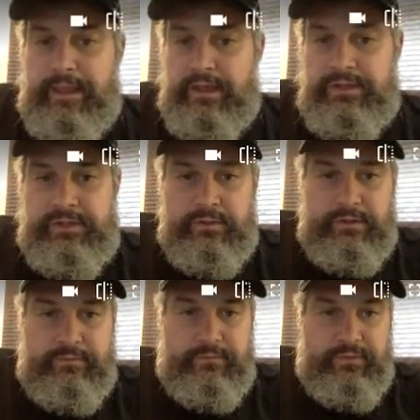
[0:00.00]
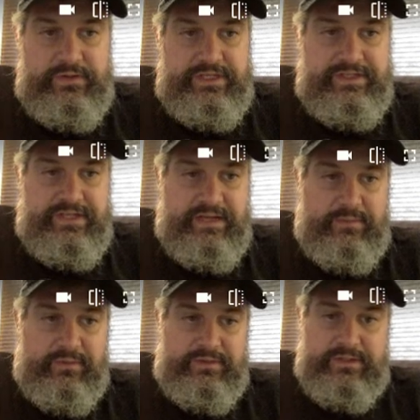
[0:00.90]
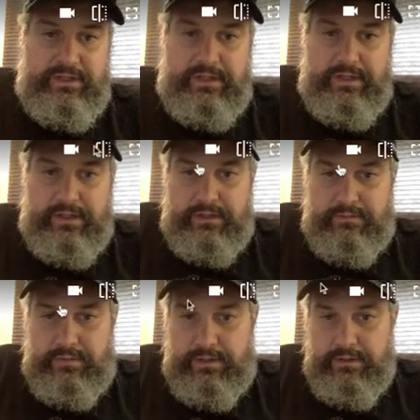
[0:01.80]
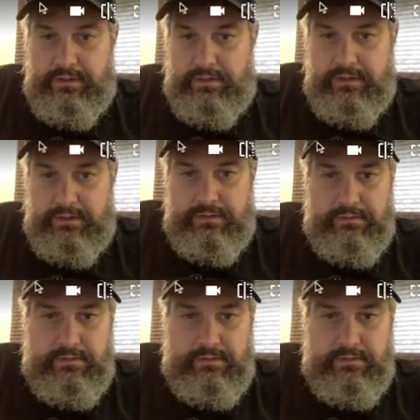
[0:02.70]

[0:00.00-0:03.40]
Okay. So first examples. I don't